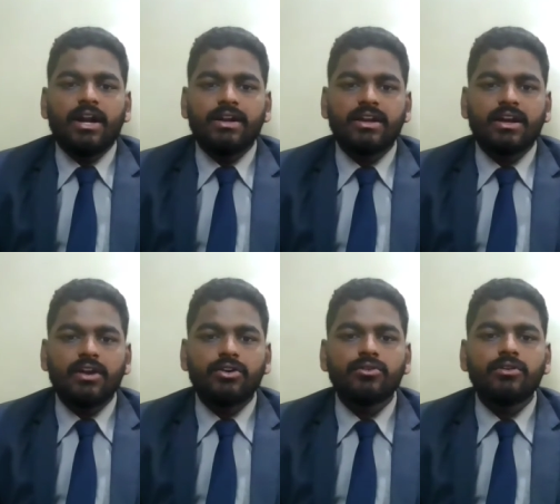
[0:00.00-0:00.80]
under a
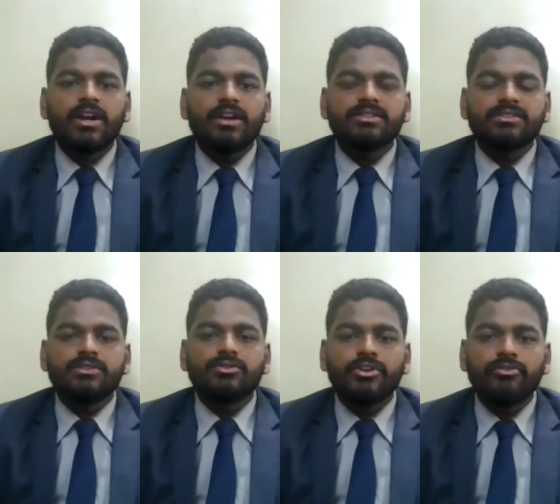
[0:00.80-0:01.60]
control
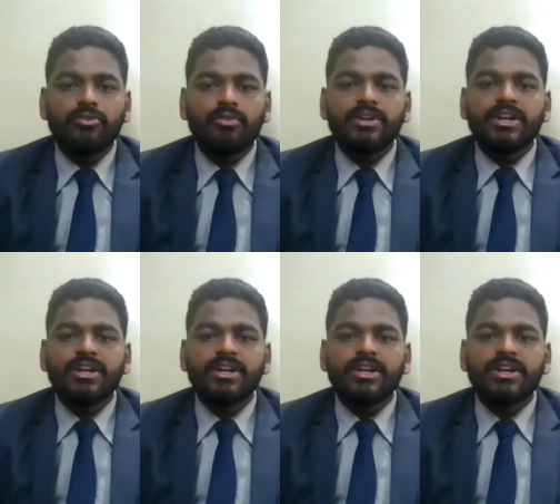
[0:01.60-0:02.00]
condition to inform